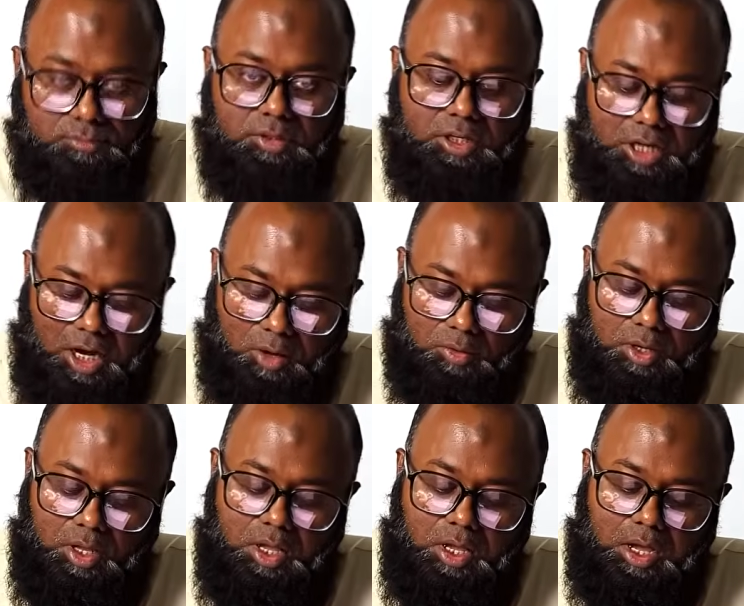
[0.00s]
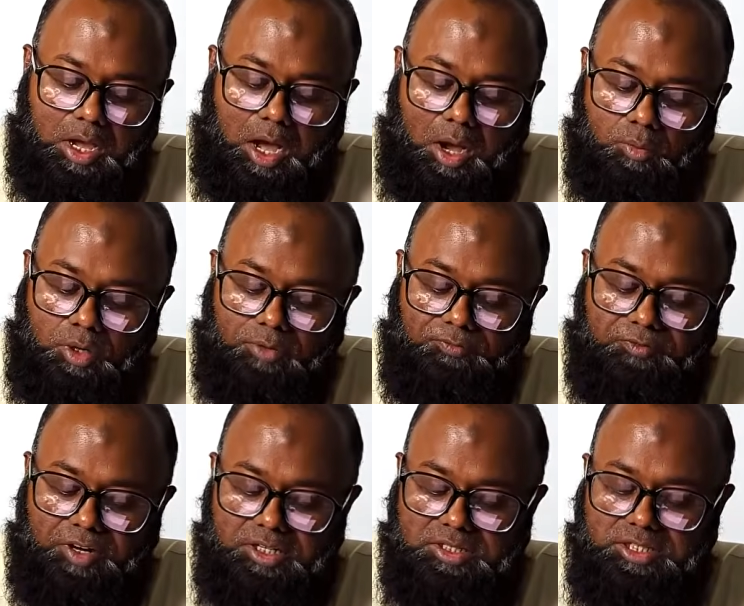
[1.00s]
Now, our
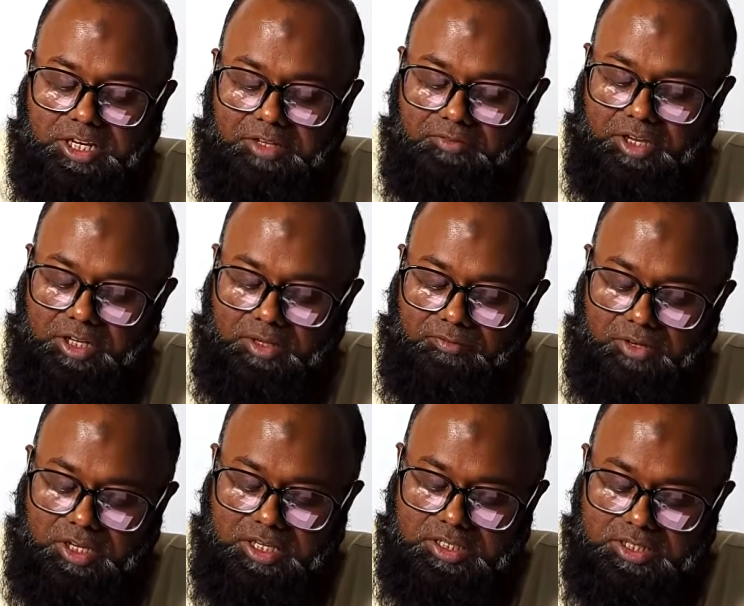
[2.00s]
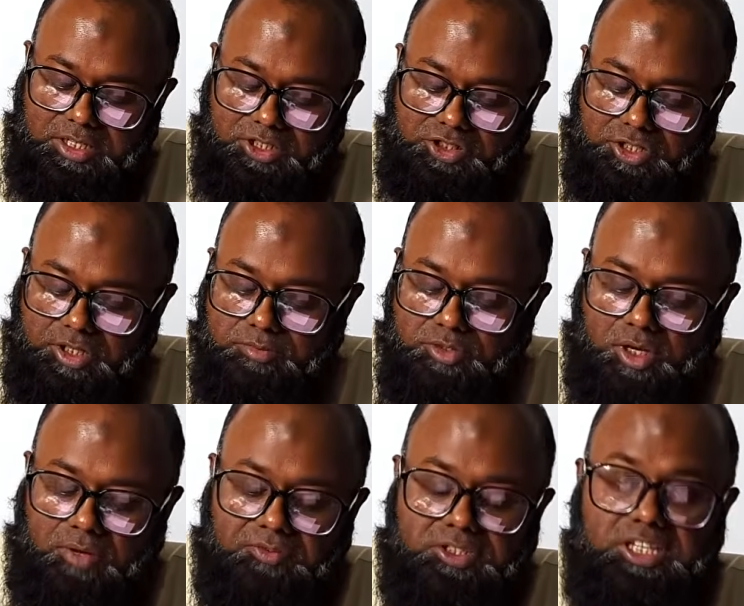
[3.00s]
first derivative is in terms
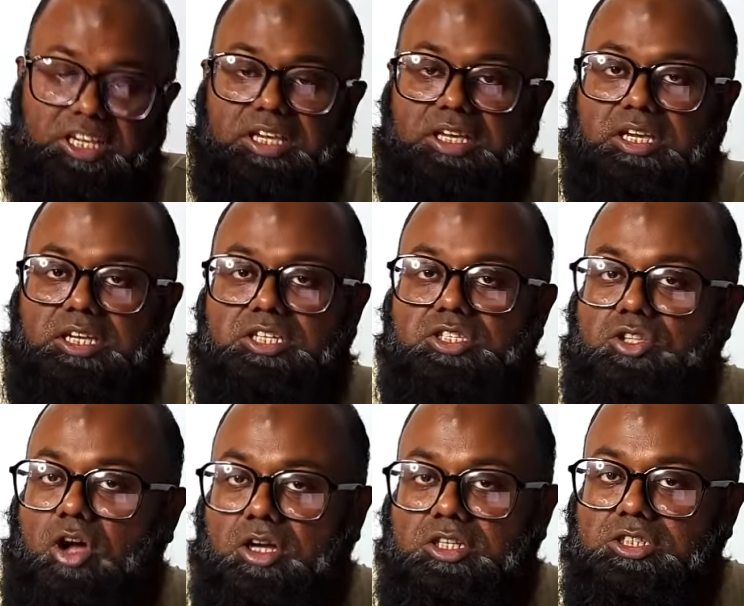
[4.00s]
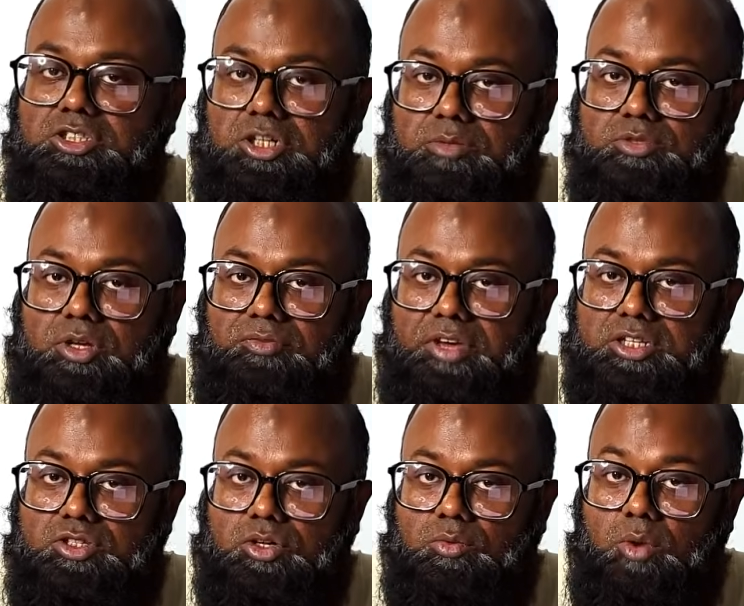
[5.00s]
of t. It is not in terms of
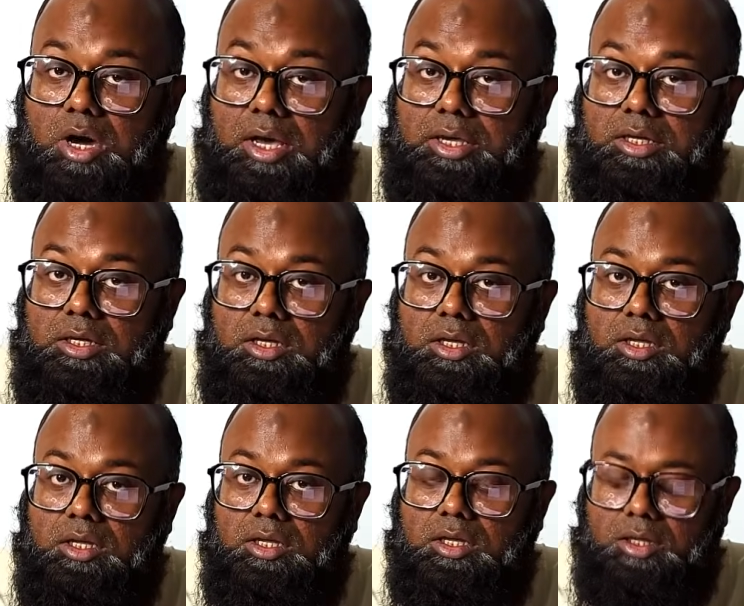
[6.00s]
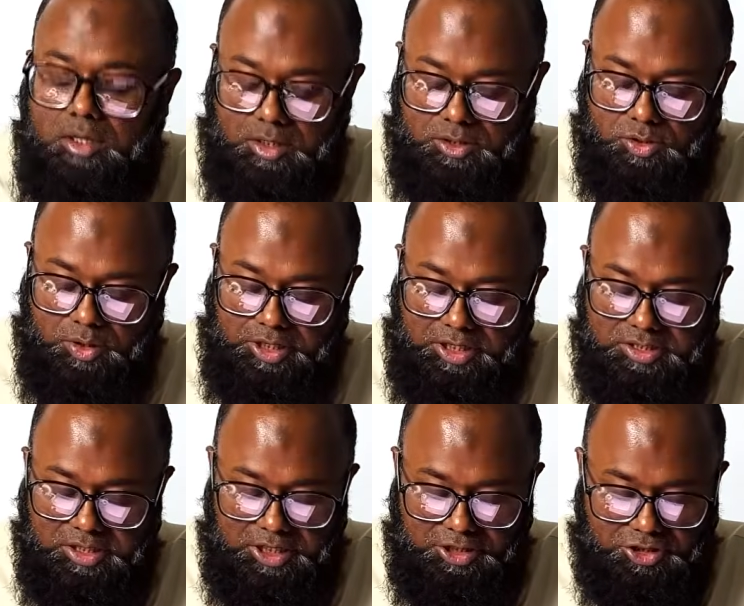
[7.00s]
x or y. So it is
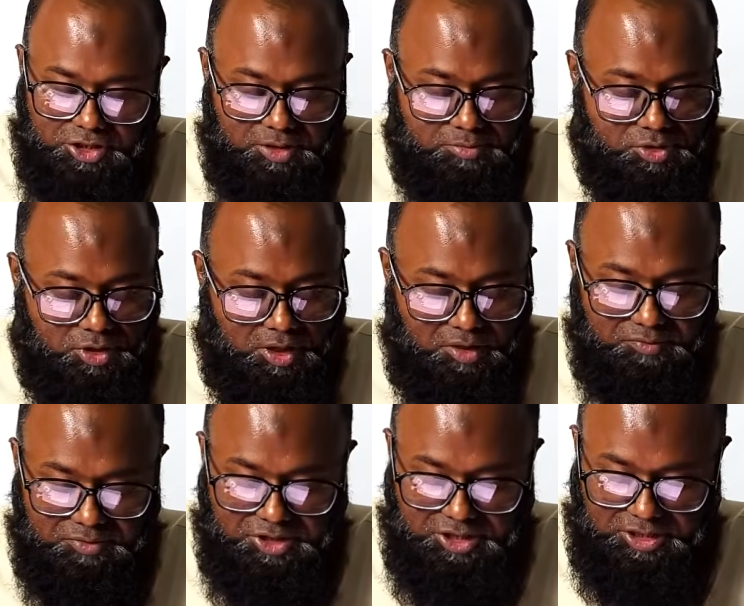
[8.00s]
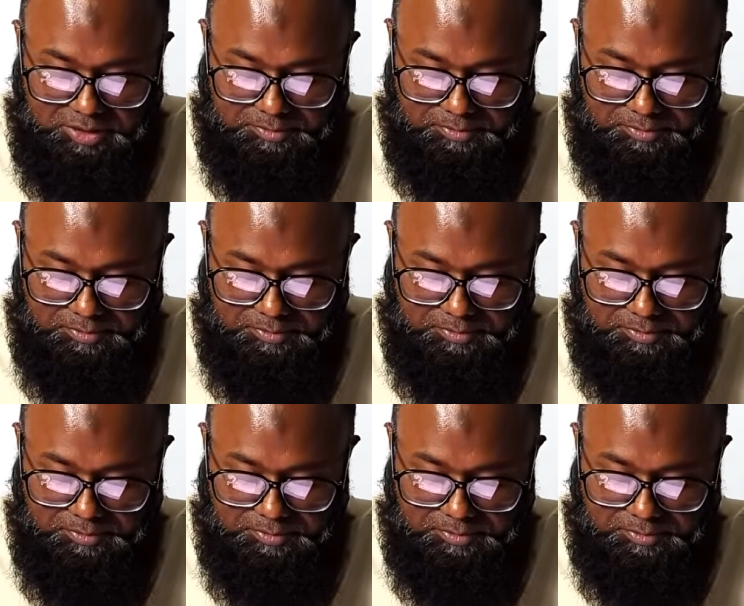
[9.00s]
in terms of t.